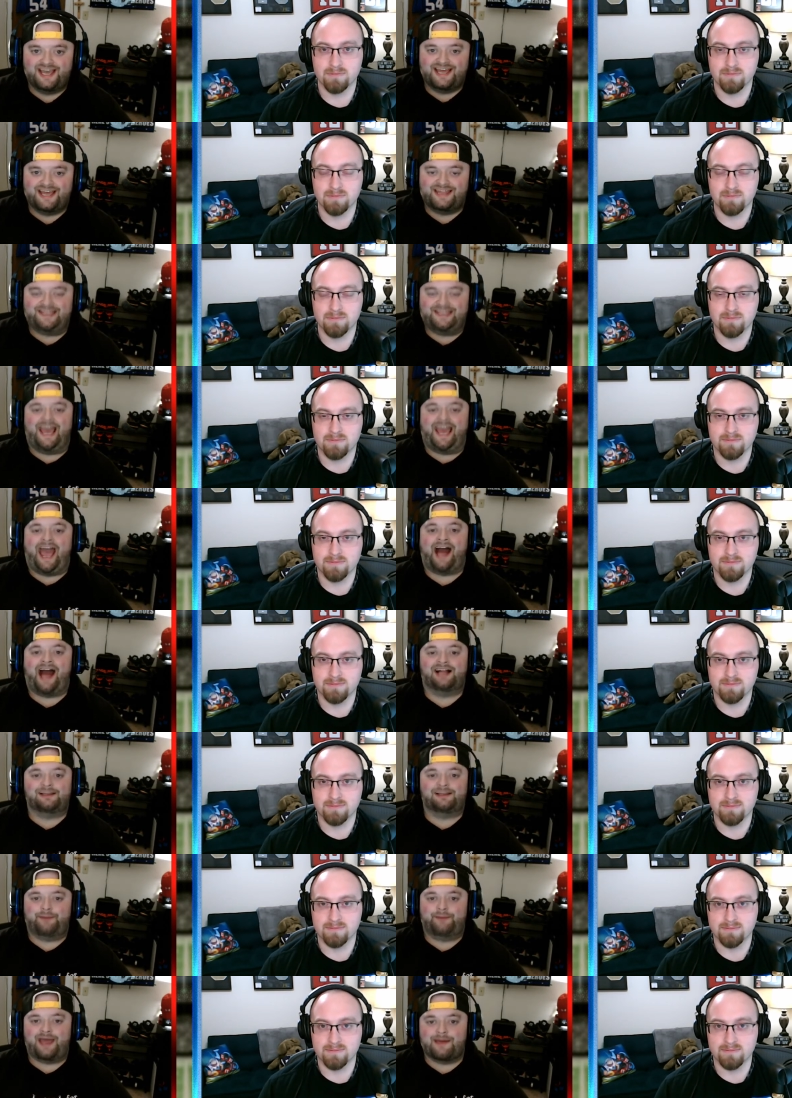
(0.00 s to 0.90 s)
Speaker 1: the
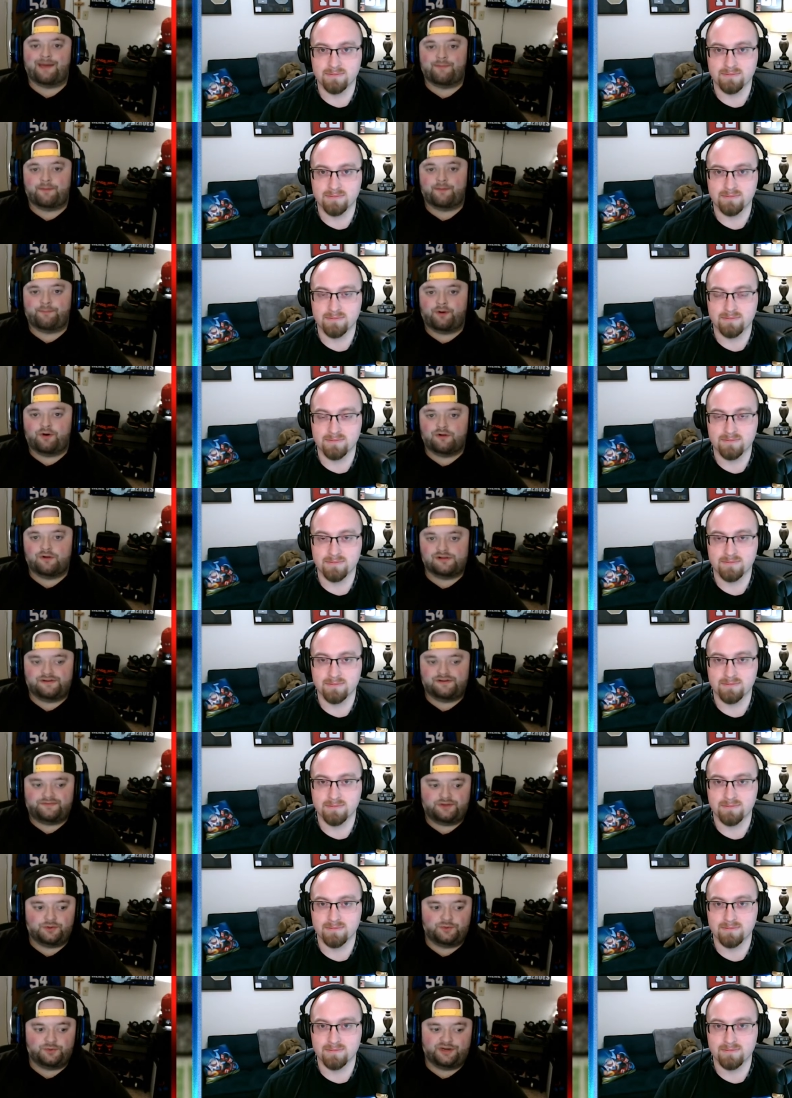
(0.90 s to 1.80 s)
Alabama Bowl,
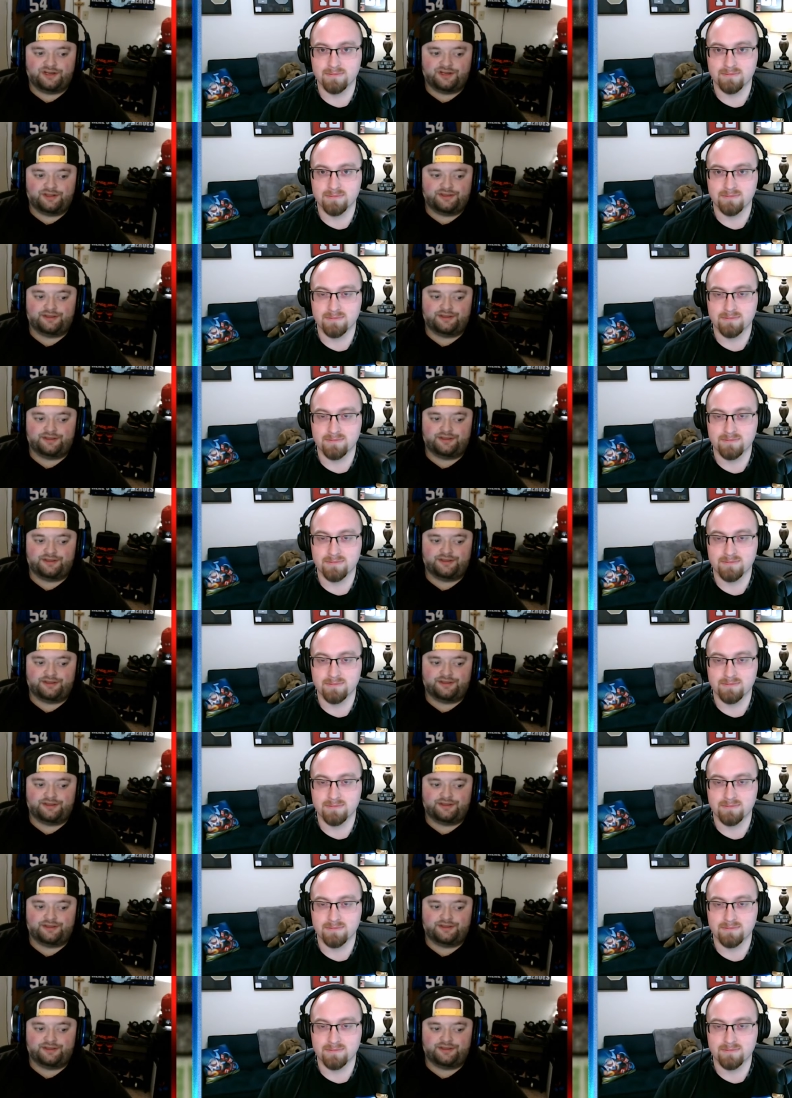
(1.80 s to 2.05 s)
if you will.